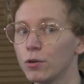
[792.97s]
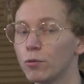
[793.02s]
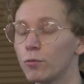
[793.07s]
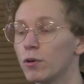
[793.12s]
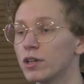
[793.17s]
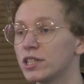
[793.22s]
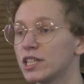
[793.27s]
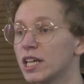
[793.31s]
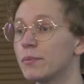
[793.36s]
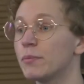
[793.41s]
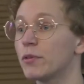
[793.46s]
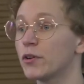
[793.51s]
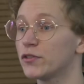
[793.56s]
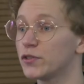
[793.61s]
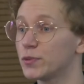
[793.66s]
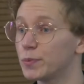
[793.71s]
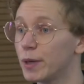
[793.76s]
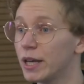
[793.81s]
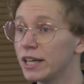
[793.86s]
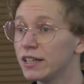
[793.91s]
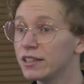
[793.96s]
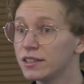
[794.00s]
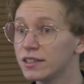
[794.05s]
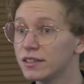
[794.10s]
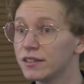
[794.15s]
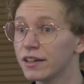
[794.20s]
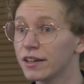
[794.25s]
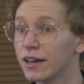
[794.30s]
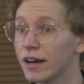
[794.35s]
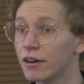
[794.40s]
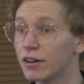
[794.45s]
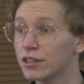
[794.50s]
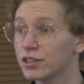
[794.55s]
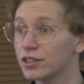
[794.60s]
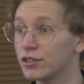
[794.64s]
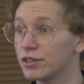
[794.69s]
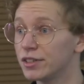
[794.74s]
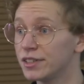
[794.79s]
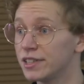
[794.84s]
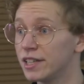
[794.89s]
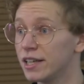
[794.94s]
what type of space the
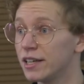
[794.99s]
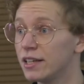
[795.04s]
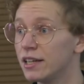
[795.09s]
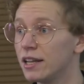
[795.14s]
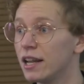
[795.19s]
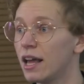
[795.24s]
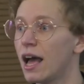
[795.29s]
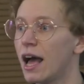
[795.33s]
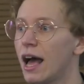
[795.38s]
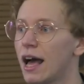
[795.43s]
character is in